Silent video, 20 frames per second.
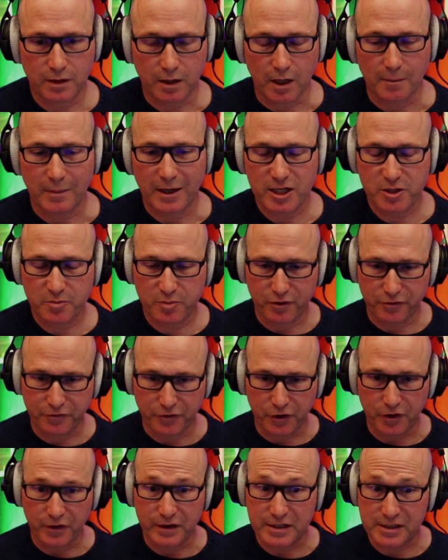I much
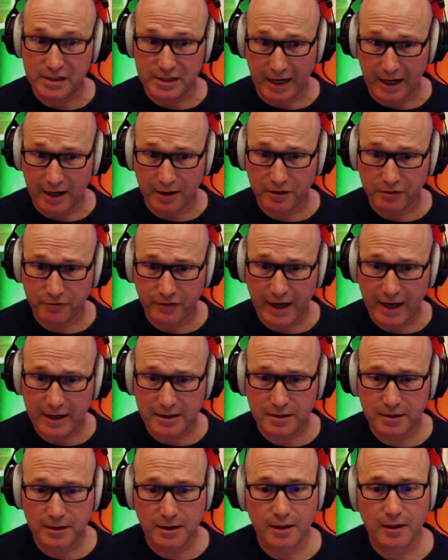prefer the sound of
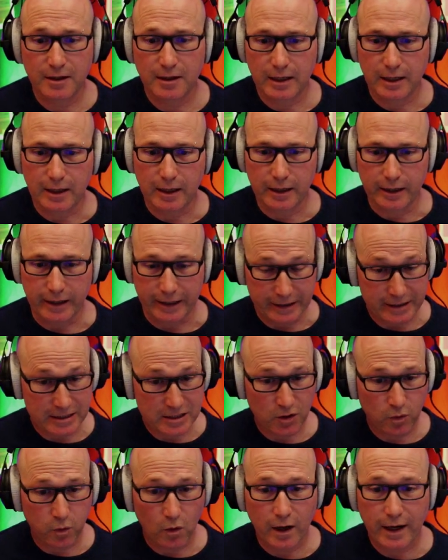that. It
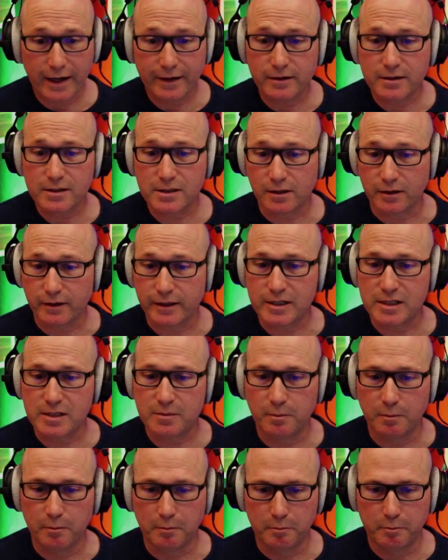is quieter, so let's
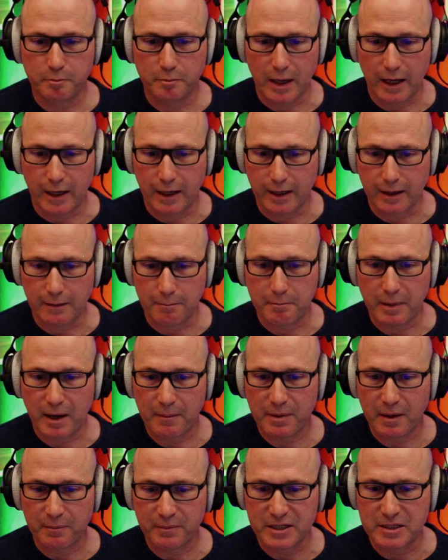
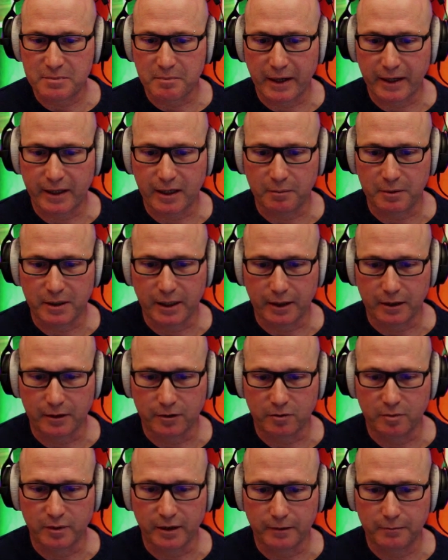bump up this makeup gain a
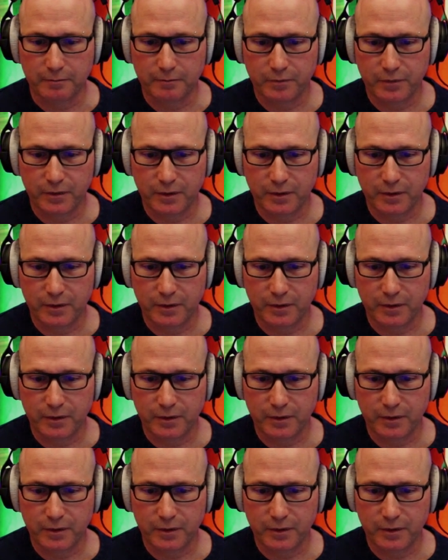little bit.